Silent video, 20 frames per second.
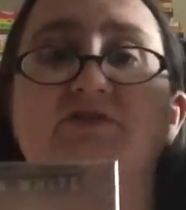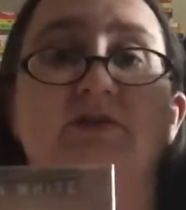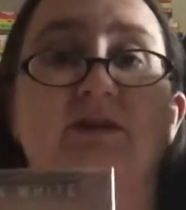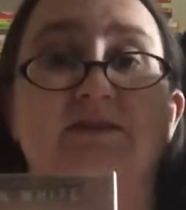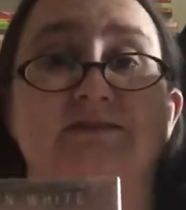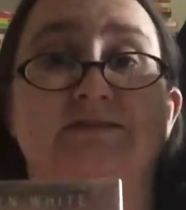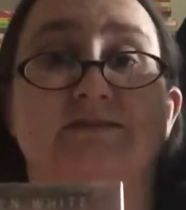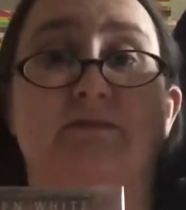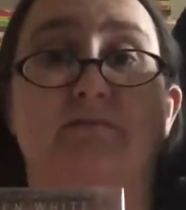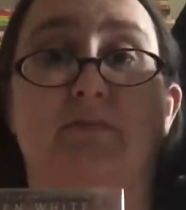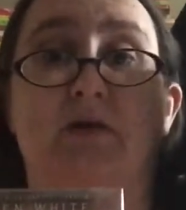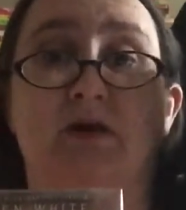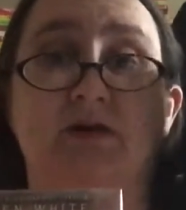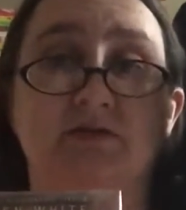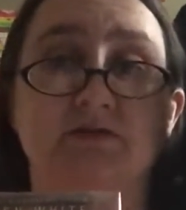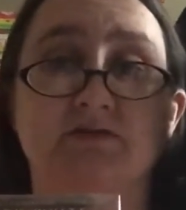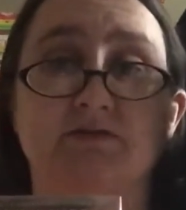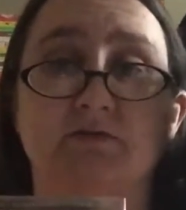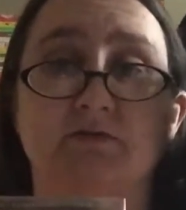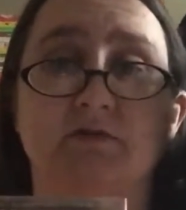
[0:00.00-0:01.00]
as the
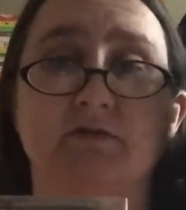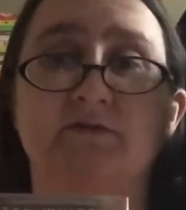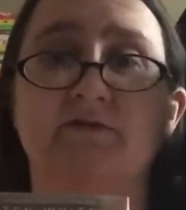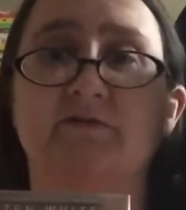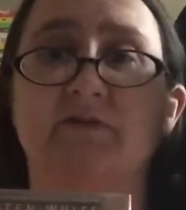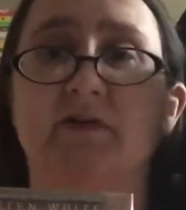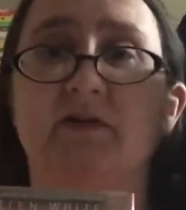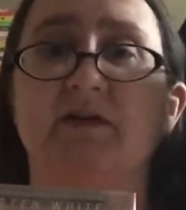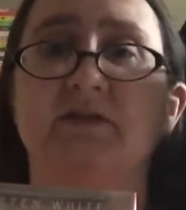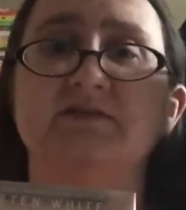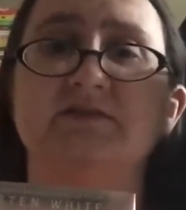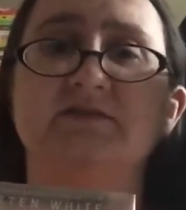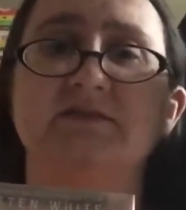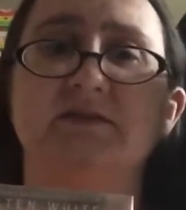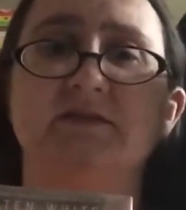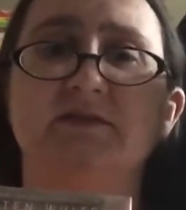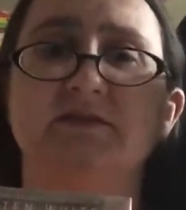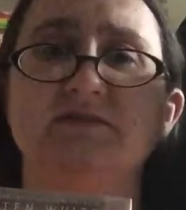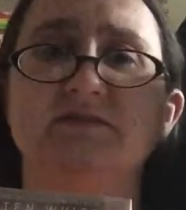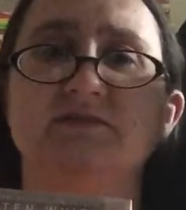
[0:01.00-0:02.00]
monster in
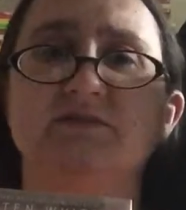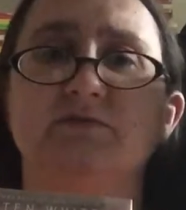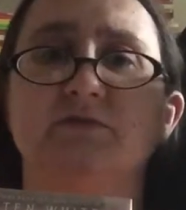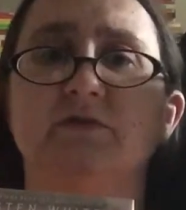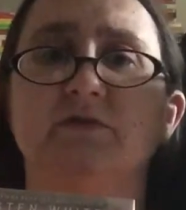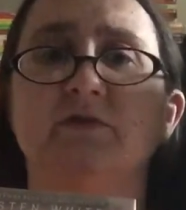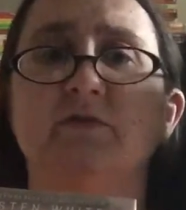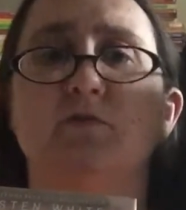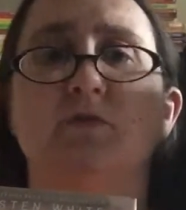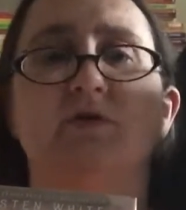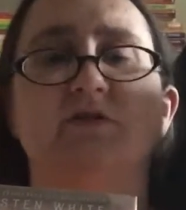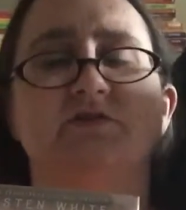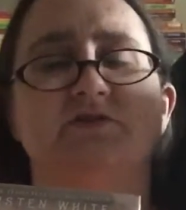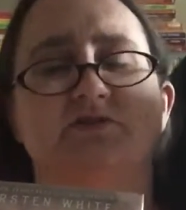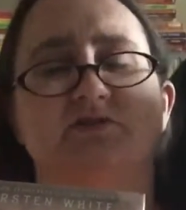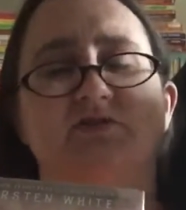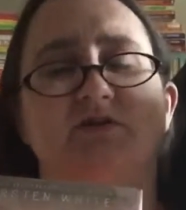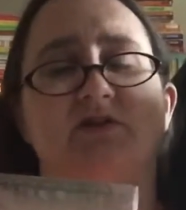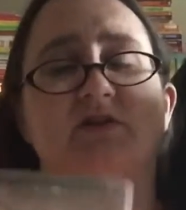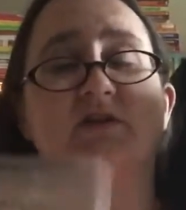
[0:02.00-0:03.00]
Frankenstein's story,
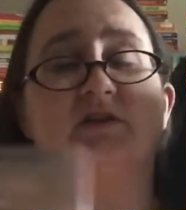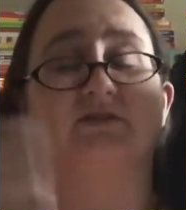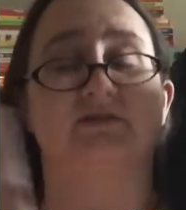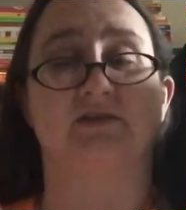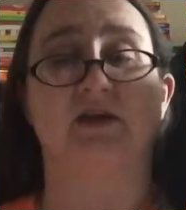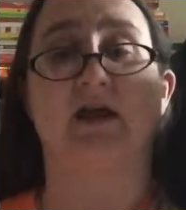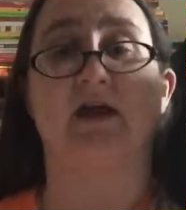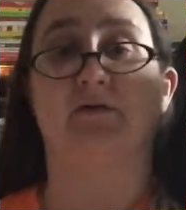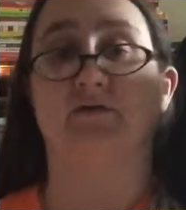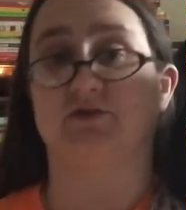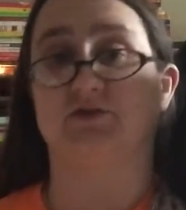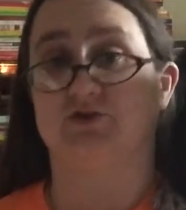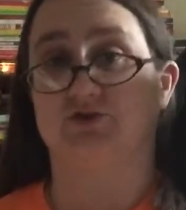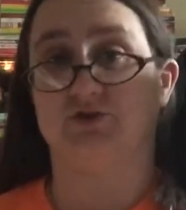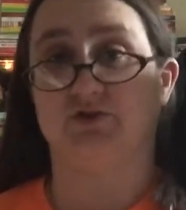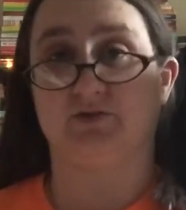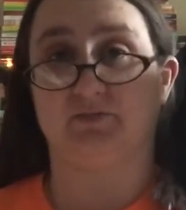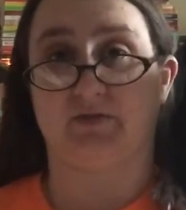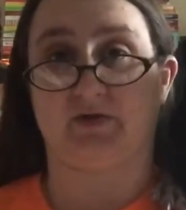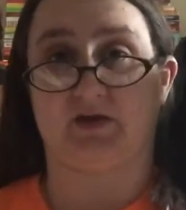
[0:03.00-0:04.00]
which is how it
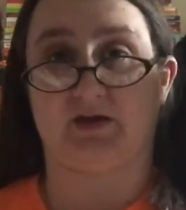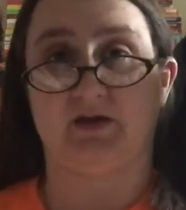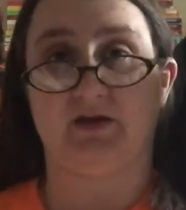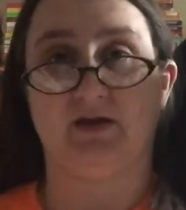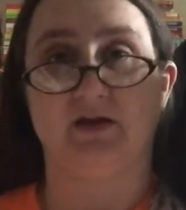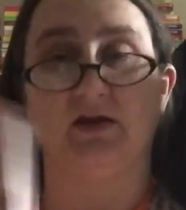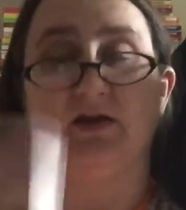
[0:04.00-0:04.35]
should be.